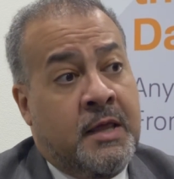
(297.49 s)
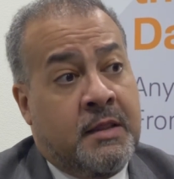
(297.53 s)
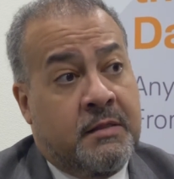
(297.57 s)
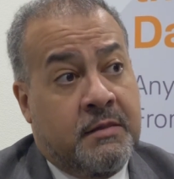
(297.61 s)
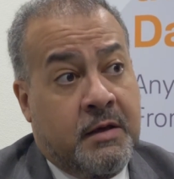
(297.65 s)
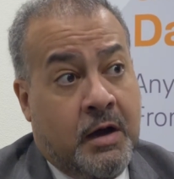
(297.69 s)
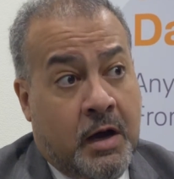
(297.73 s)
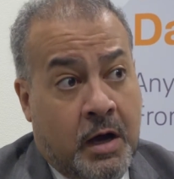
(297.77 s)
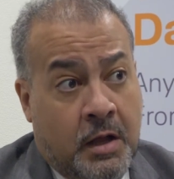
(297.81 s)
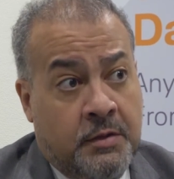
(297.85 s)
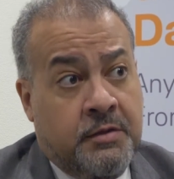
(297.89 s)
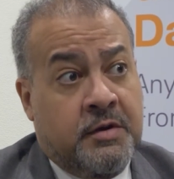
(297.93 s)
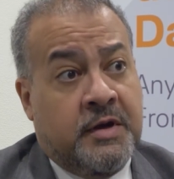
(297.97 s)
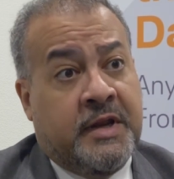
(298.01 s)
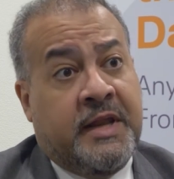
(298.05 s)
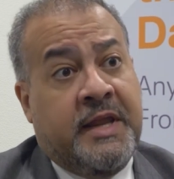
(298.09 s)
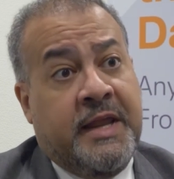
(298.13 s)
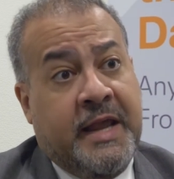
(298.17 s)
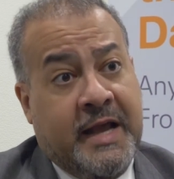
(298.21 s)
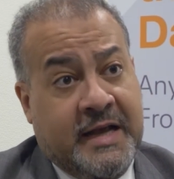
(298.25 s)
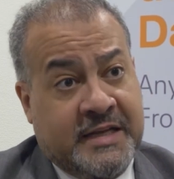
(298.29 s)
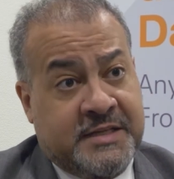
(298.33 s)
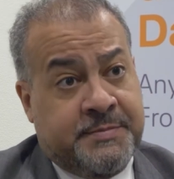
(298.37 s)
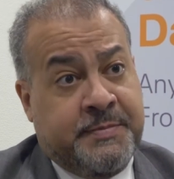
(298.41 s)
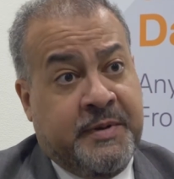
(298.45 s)
The other
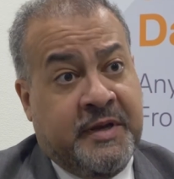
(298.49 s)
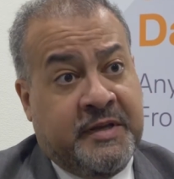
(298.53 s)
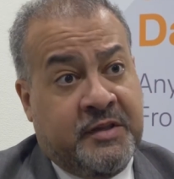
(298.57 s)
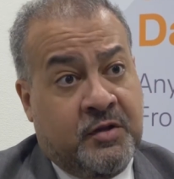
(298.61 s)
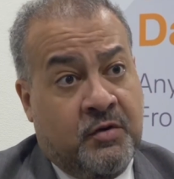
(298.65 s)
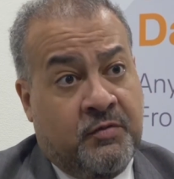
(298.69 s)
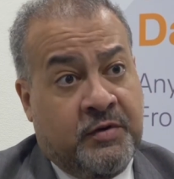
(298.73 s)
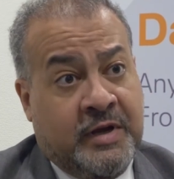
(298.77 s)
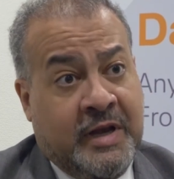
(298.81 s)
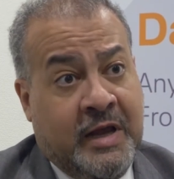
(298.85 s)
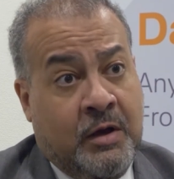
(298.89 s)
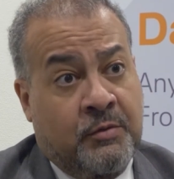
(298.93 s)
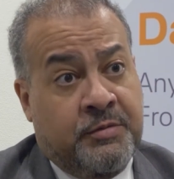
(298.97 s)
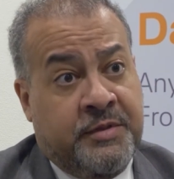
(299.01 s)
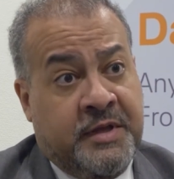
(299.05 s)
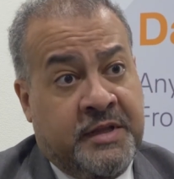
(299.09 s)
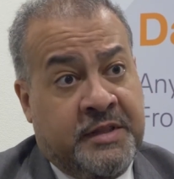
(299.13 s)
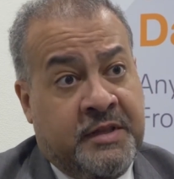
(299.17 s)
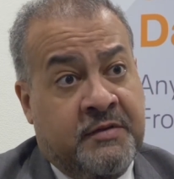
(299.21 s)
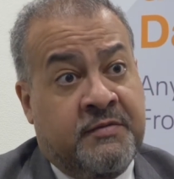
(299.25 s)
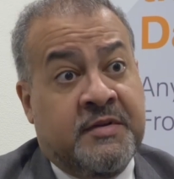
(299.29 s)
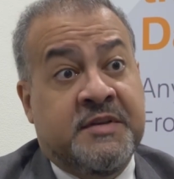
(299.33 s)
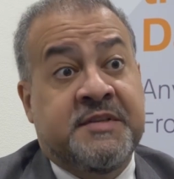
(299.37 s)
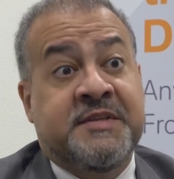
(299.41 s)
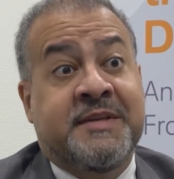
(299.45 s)
key aspect of cloud
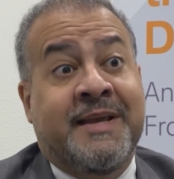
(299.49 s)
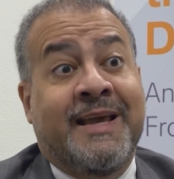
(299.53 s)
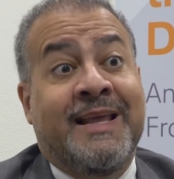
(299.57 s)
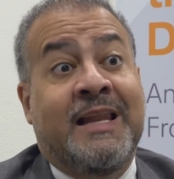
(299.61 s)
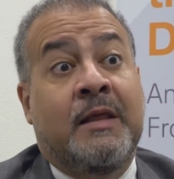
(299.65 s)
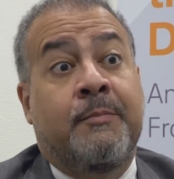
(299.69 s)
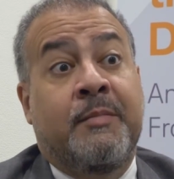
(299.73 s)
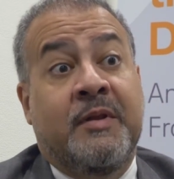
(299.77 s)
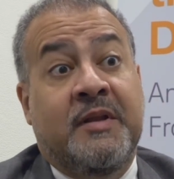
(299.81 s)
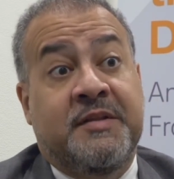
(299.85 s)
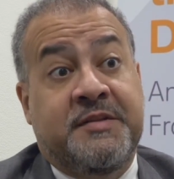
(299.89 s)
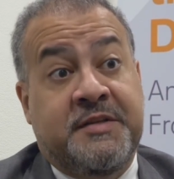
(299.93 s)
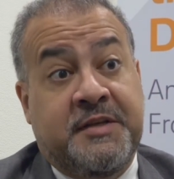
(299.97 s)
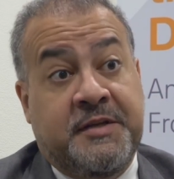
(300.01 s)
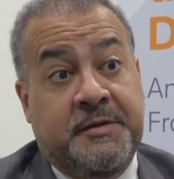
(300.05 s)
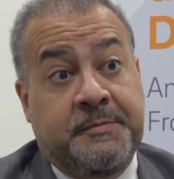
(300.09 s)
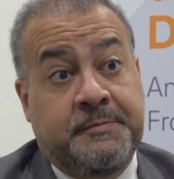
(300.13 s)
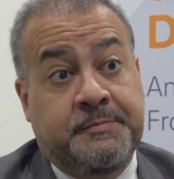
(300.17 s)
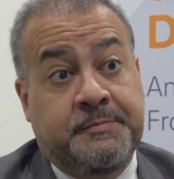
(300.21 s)
native is scalability,